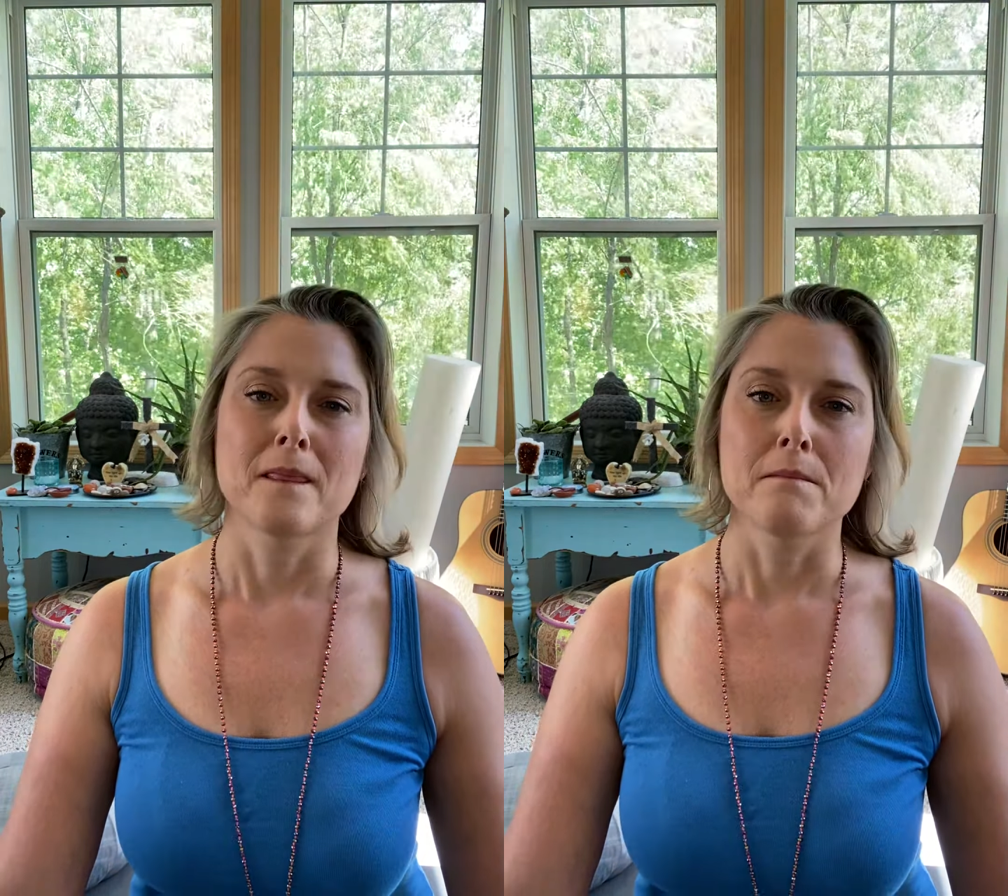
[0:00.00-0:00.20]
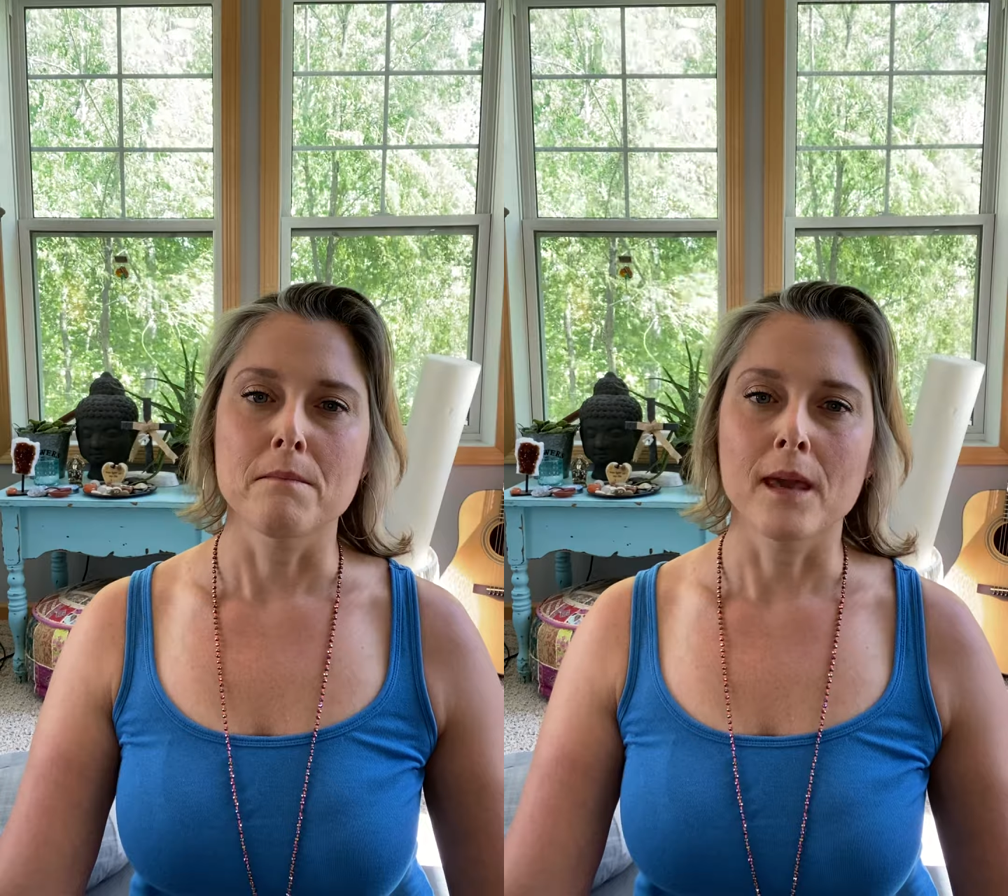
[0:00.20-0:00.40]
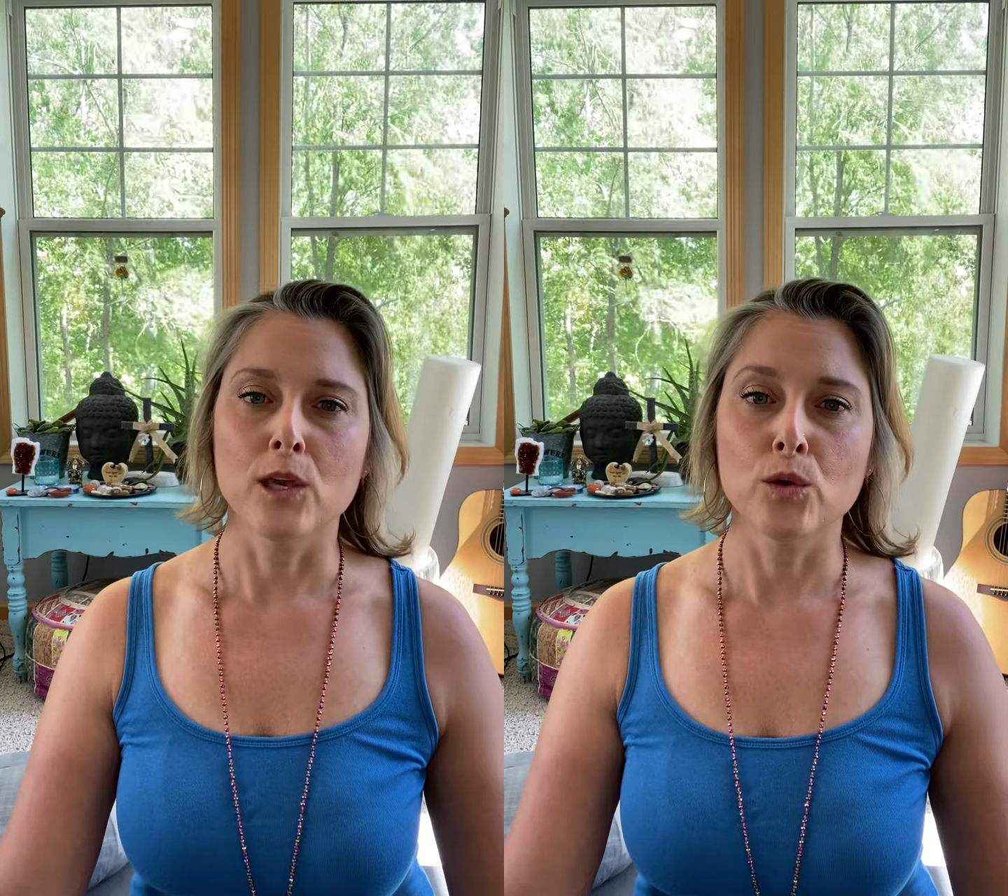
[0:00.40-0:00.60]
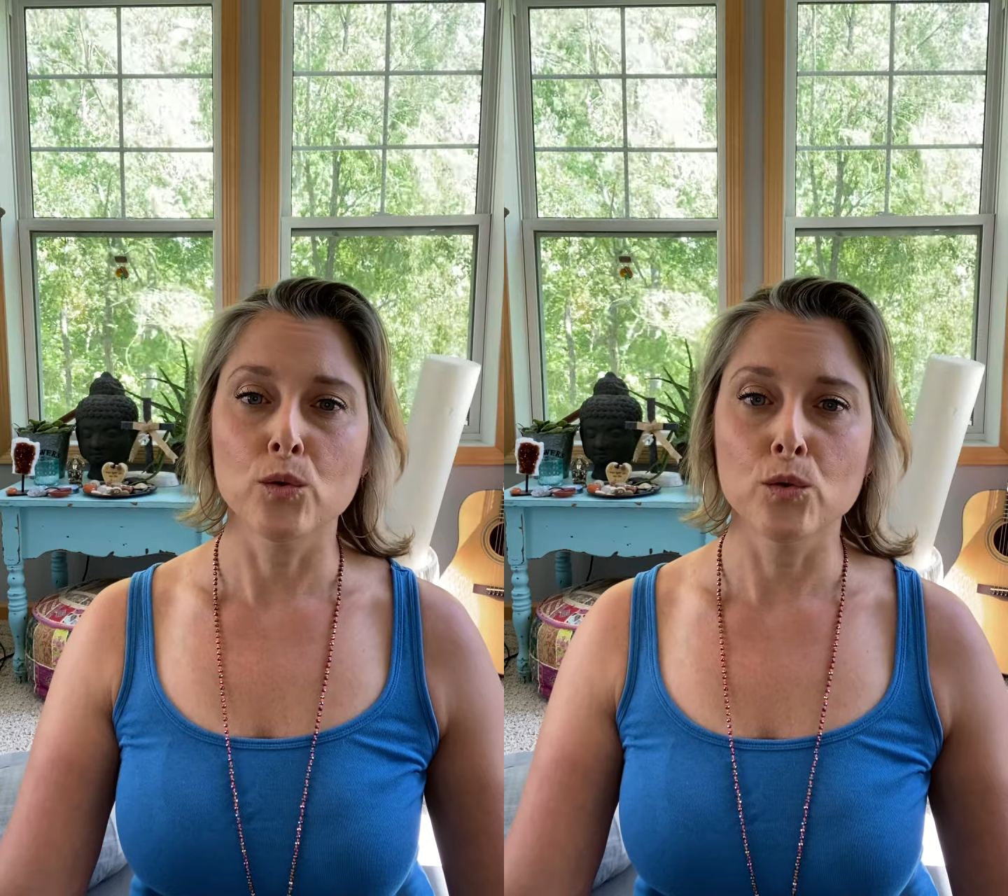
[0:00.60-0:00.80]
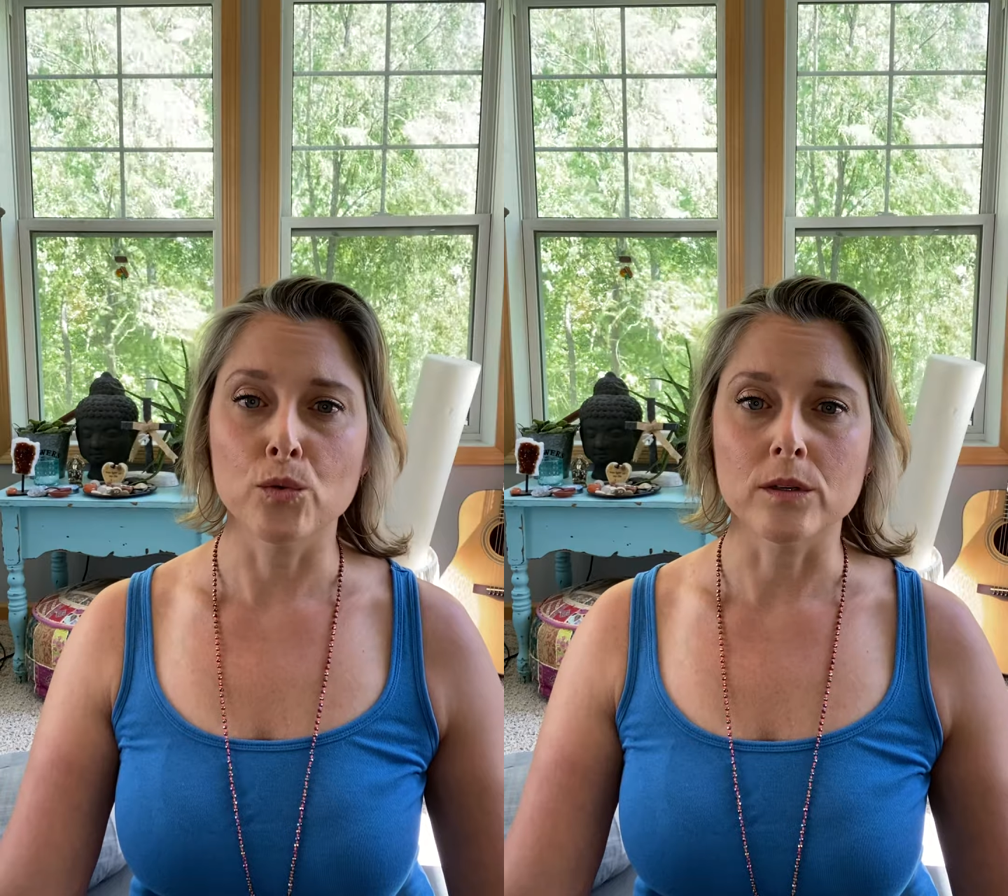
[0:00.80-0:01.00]
may
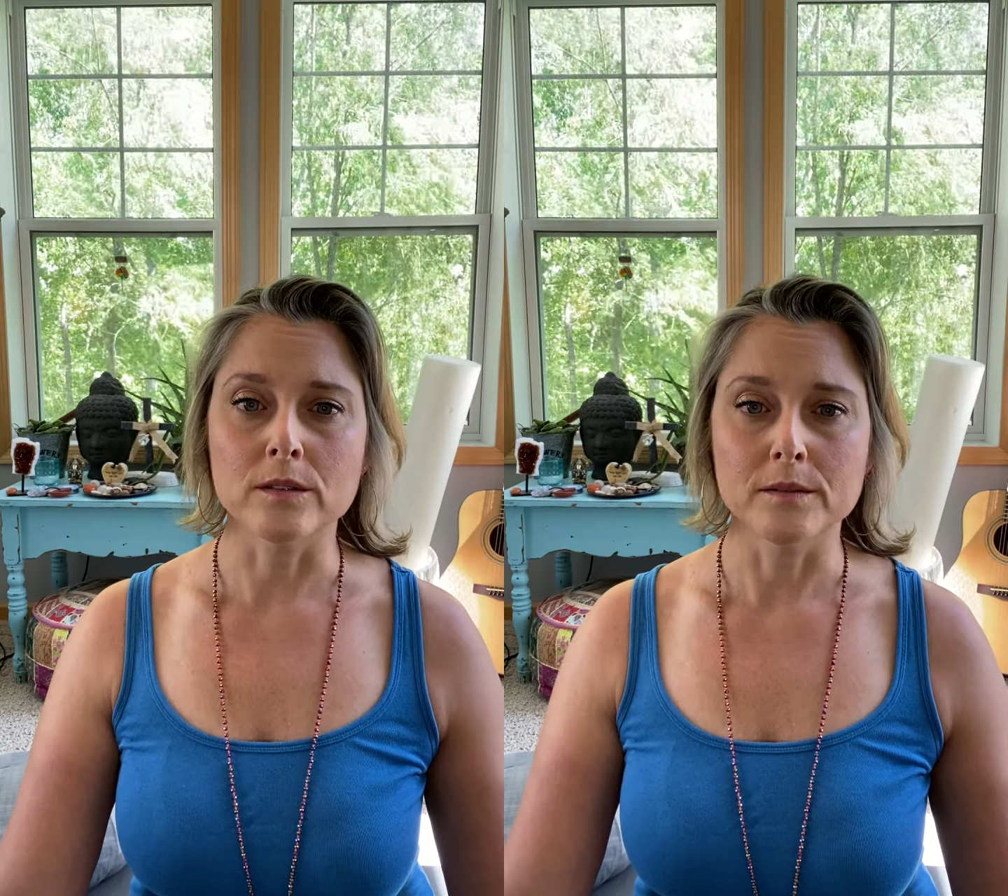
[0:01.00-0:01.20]
you